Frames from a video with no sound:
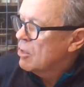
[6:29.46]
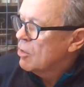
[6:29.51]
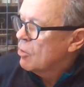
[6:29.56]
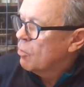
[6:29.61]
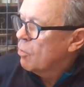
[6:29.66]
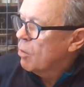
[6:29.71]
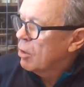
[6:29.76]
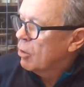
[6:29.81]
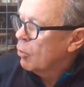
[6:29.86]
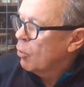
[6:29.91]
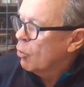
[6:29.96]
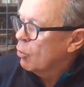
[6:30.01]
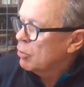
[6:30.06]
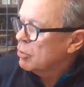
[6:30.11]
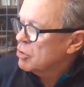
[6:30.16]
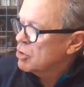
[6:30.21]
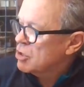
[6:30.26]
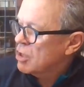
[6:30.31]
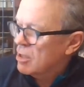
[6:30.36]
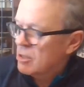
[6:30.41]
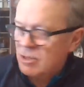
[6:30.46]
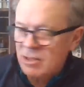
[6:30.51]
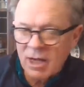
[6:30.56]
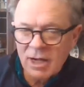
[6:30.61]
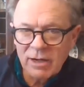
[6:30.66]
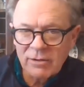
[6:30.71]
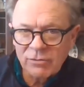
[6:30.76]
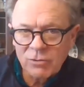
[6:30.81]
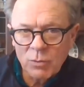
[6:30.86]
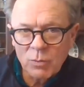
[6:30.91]
while Horton chased
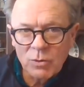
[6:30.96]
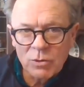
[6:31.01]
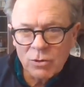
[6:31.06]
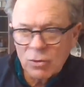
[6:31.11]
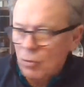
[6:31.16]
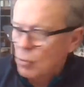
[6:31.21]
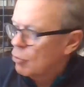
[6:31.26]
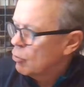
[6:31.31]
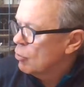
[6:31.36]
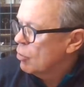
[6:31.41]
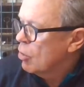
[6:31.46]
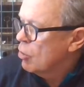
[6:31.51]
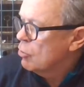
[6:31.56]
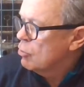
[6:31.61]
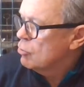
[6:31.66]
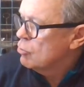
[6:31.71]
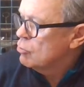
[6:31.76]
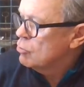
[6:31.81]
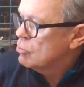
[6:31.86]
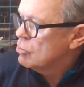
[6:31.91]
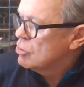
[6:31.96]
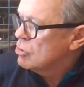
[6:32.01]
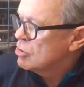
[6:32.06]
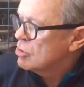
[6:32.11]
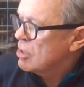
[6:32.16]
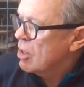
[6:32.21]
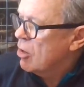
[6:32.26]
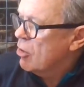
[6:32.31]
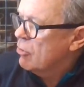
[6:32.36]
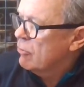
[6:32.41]
after with
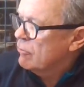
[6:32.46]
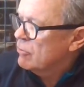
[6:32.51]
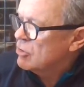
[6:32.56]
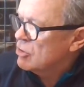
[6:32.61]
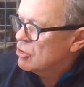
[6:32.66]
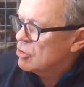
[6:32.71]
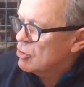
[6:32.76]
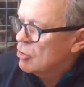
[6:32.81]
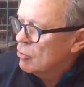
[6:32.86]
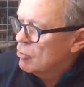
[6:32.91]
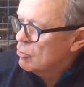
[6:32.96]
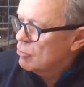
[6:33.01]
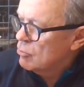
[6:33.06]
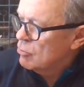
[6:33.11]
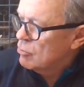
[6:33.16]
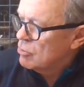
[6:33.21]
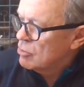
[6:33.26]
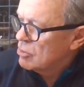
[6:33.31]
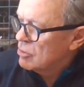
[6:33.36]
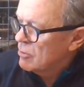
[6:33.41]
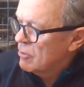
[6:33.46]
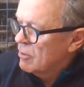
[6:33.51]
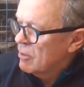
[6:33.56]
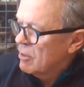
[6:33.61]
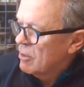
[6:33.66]
groans over stones